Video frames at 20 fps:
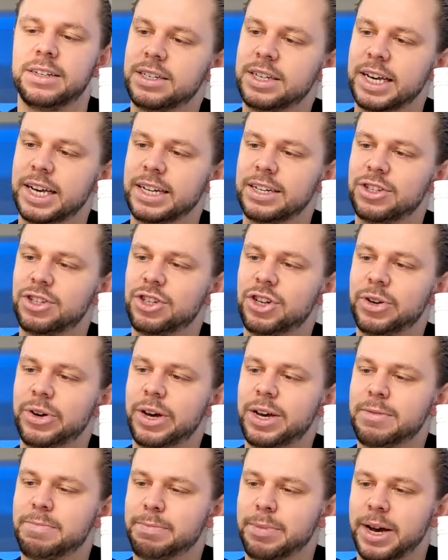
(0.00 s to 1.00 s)
tinge to
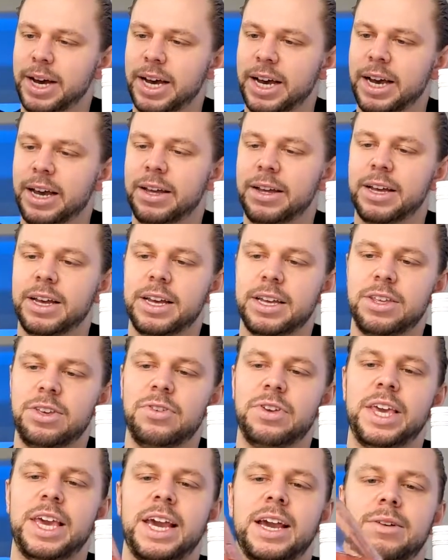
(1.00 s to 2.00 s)
it, but you
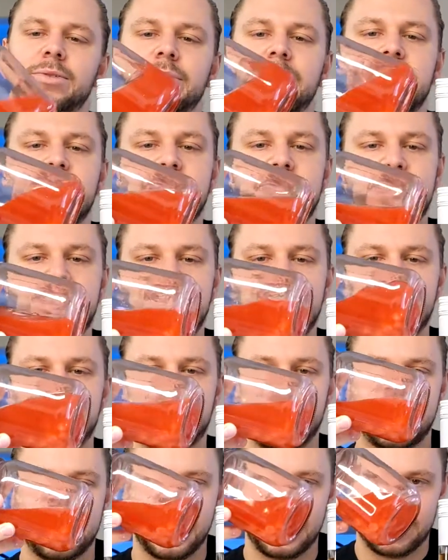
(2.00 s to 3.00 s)
can't really see,
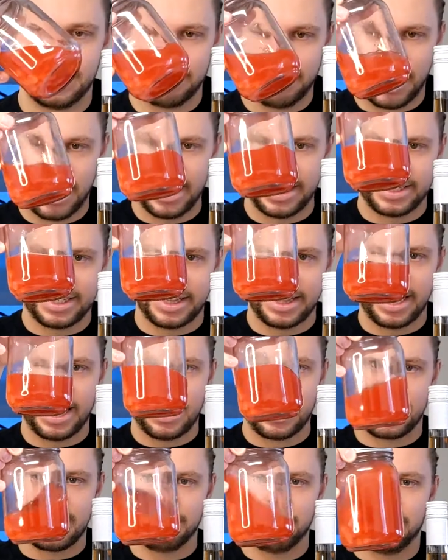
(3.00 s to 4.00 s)
but the tamales in
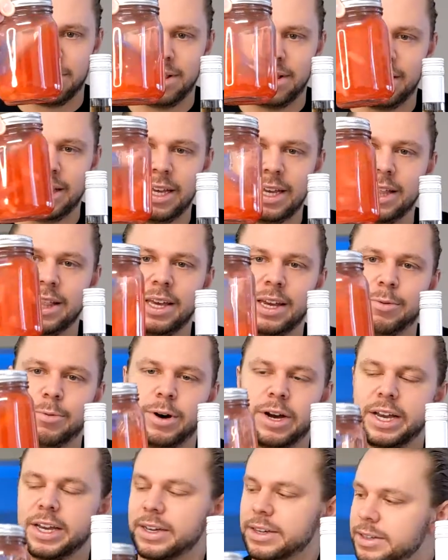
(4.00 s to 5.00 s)
there are completely
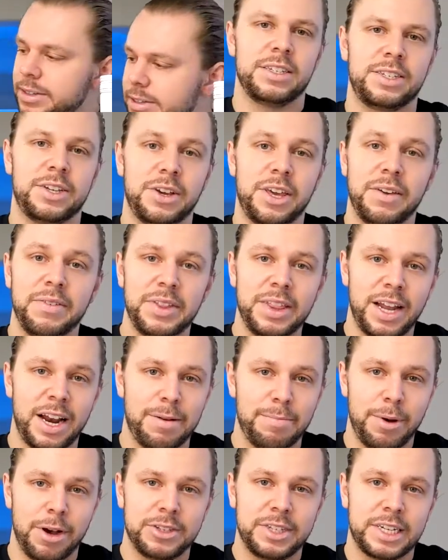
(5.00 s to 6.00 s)
white. So given that
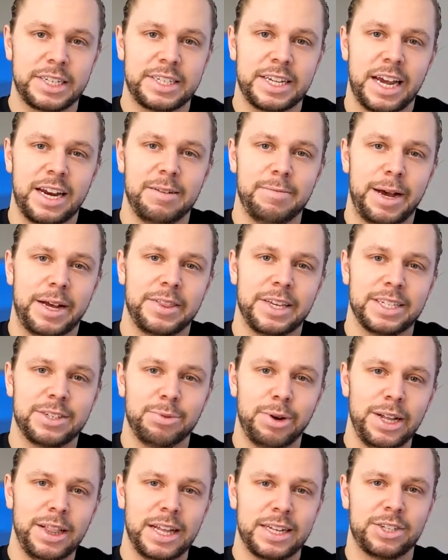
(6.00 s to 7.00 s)
I'm most excited about this
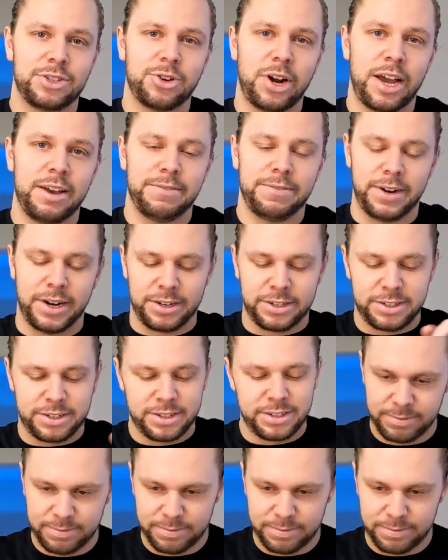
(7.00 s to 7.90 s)
one, let's try it first.